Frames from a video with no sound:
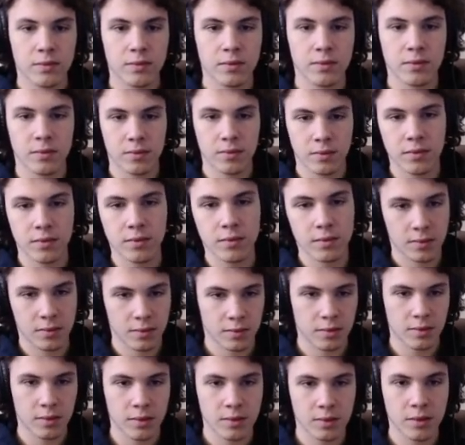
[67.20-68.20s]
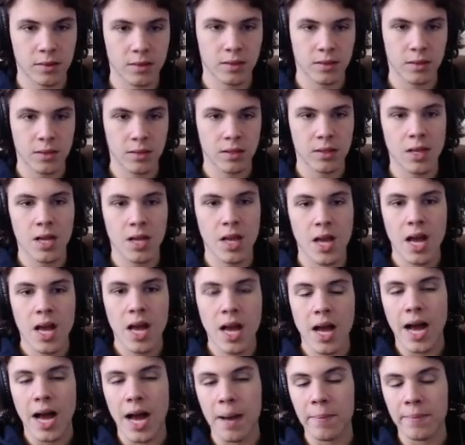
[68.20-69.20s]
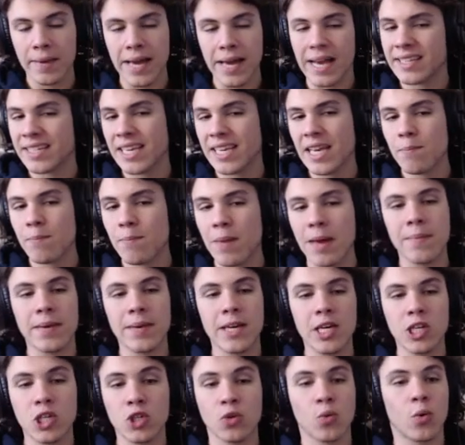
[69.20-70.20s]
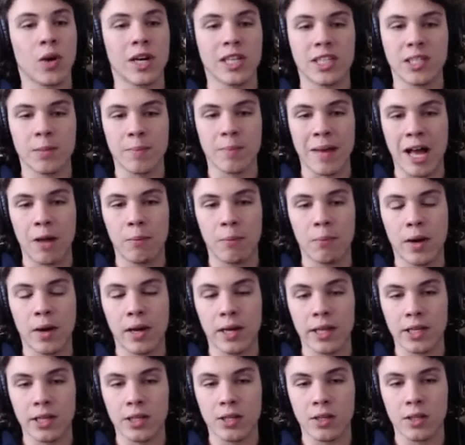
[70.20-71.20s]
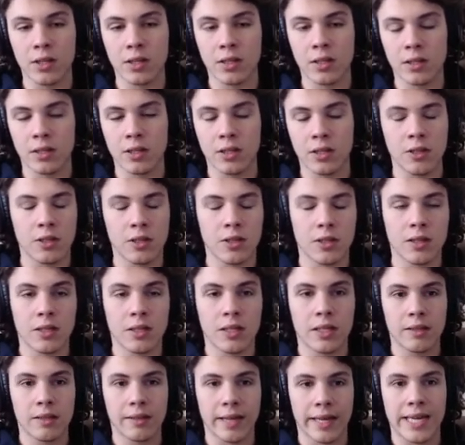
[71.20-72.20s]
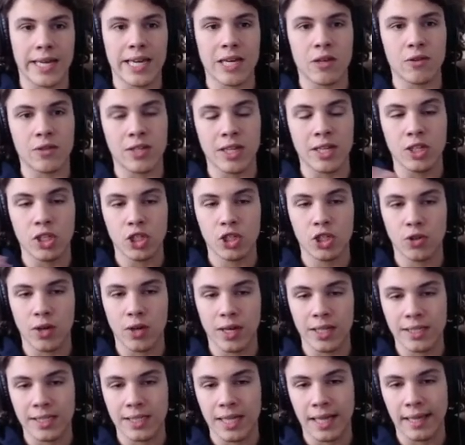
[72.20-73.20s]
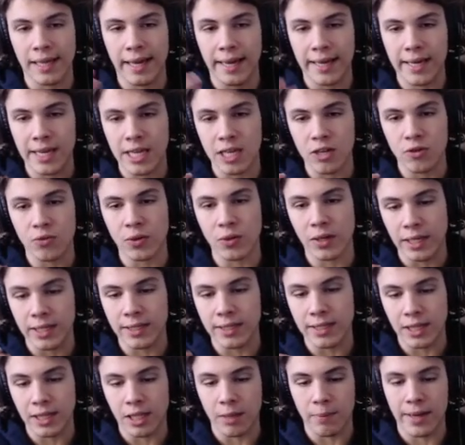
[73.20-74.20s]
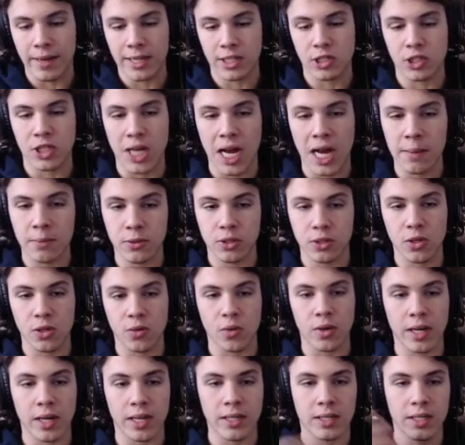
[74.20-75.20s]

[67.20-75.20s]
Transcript: think I'm invincible. I'm guessing maybe he just wanted some help on it. He, he, like, he didn't trust that, like, he really did the best job, so he wanted